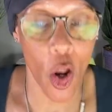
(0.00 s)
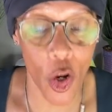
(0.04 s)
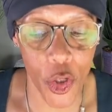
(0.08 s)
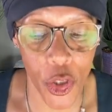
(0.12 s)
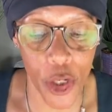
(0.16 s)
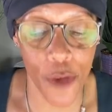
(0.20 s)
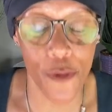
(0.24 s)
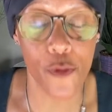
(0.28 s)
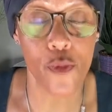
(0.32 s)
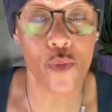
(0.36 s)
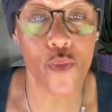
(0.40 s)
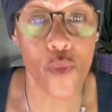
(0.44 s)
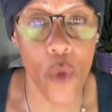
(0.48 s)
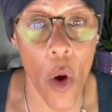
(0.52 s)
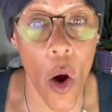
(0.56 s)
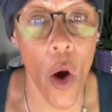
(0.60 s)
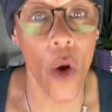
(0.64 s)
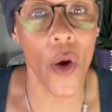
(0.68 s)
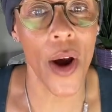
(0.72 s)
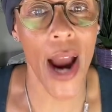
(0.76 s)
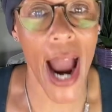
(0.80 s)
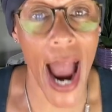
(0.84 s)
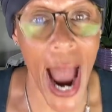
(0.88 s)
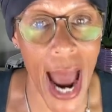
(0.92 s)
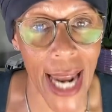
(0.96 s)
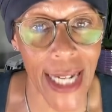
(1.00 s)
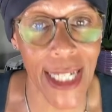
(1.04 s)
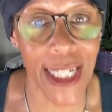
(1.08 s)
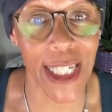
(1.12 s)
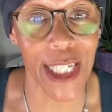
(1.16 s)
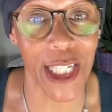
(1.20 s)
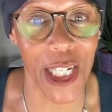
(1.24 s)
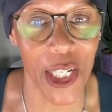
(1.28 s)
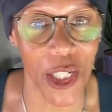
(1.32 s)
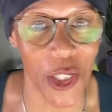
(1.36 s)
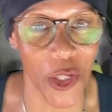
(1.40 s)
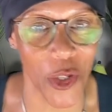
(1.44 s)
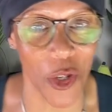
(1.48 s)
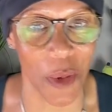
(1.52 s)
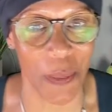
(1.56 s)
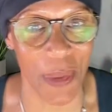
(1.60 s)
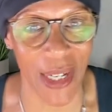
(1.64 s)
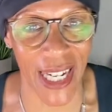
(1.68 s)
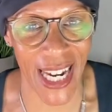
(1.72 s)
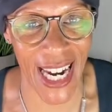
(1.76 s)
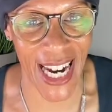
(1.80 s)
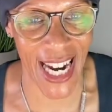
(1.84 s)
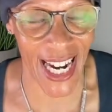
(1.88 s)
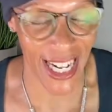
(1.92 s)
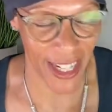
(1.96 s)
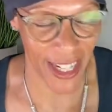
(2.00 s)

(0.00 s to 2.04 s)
a lot of wrong answers coming